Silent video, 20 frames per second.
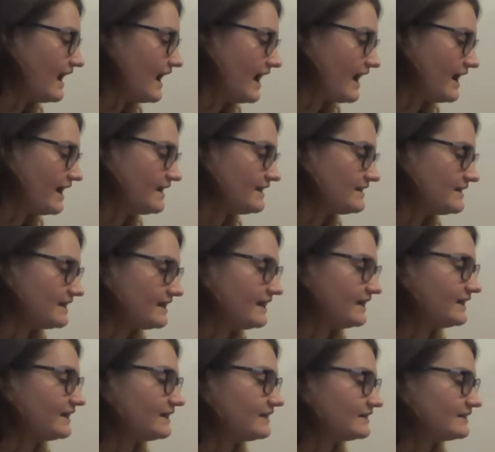I
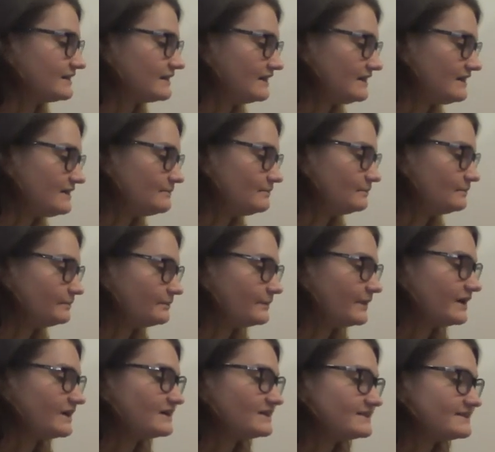can keep
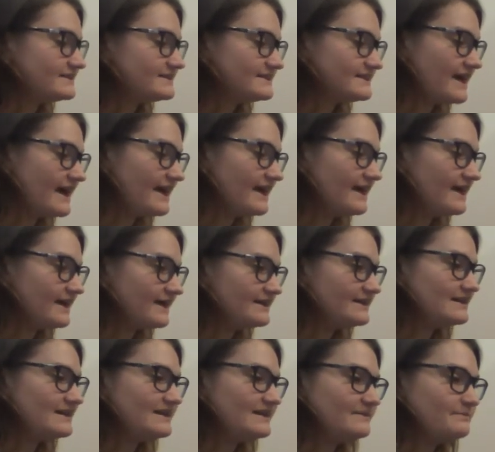a
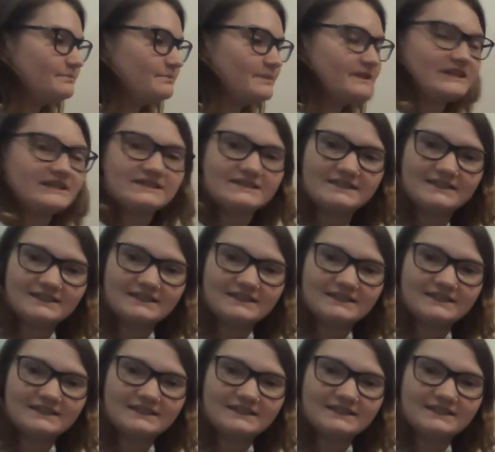steady beat.